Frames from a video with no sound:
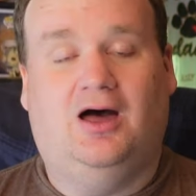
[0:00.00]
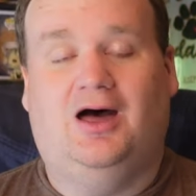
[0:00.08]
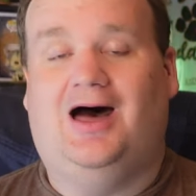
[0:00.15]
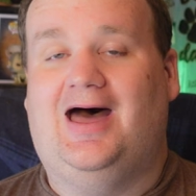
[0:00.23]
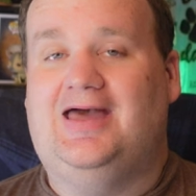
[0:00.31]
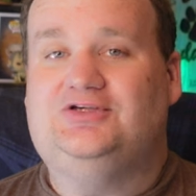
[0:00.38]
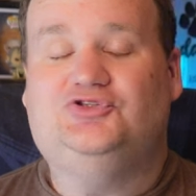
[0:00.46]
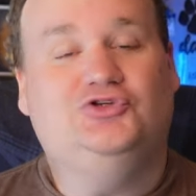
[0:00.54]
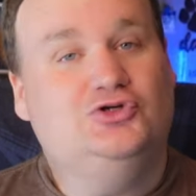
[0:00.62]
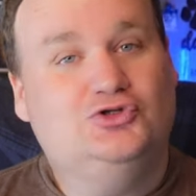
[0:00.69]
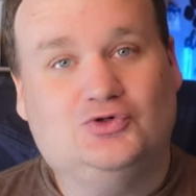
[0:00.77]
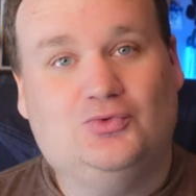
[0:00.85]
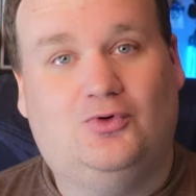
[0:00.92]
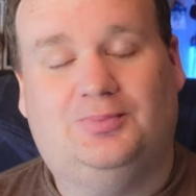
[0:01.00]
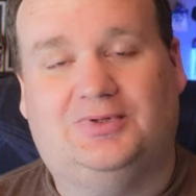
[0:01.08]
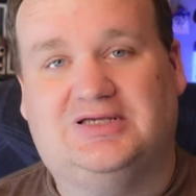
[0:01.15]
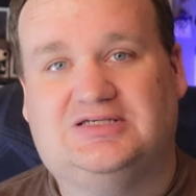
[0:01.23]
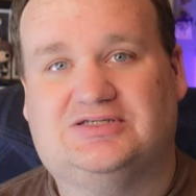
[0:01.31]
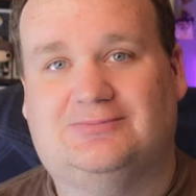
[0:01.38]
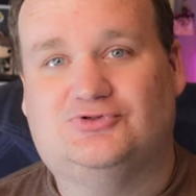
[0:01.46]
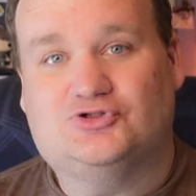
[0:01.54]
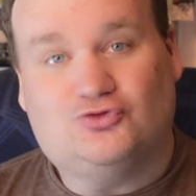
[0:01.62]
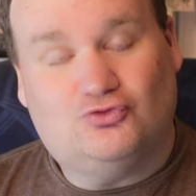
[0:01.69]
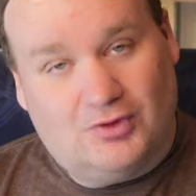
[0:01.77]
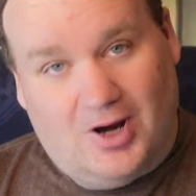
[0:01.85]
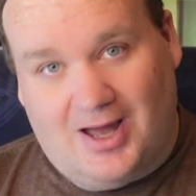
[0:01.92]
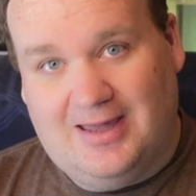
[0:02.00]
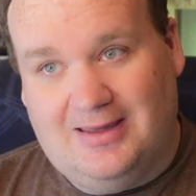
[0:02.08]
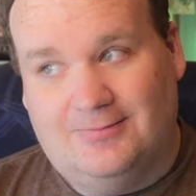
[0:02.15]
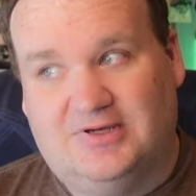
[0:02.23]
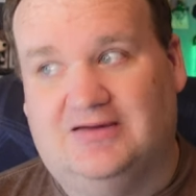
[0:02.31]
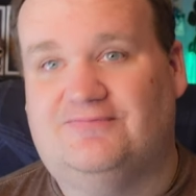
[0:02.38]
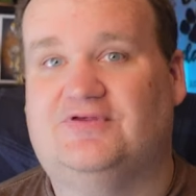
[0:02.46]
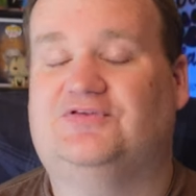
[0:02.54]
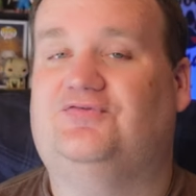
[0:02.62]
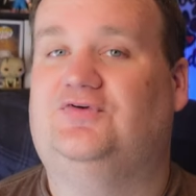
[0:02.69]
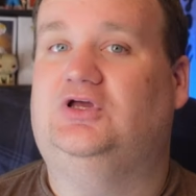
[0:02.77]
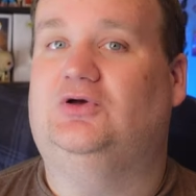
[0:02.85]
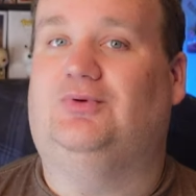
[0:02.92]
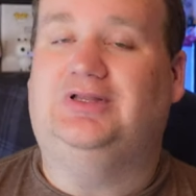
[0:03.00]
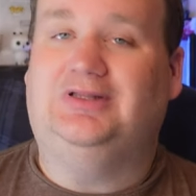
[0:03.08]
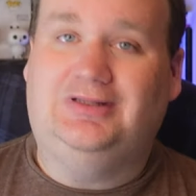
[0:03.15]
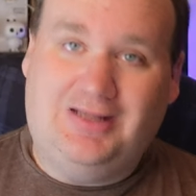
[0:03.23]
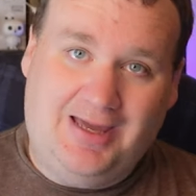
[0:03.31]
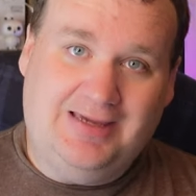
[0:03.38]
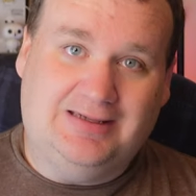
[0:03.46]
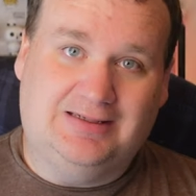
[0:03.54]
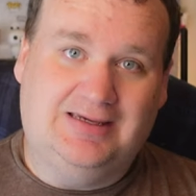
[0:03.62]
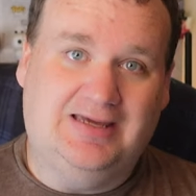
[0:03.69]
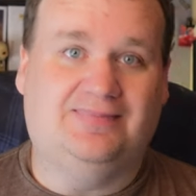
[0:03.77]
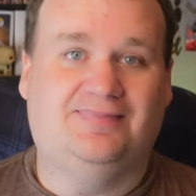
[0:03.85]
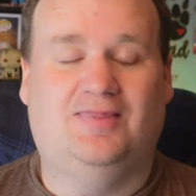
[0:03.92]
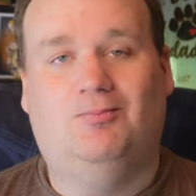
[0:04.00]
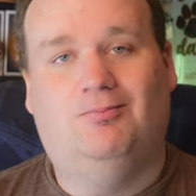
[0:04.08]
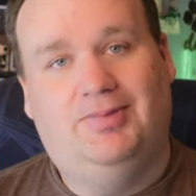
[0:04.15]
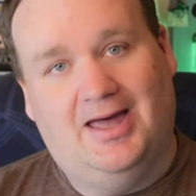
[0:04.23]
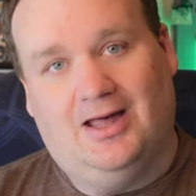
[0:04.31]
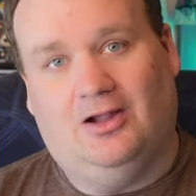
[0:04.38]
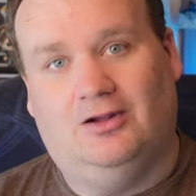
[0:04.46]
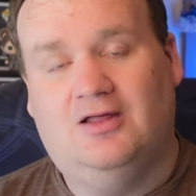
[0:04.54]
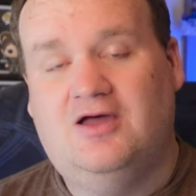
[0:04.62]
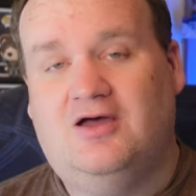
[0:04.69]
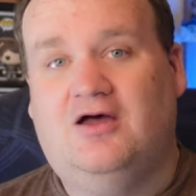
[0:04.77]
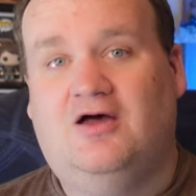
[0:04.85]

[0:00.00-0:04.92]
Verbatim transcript: Uh, as usual, please subscribe, give this video a like, hit the bell.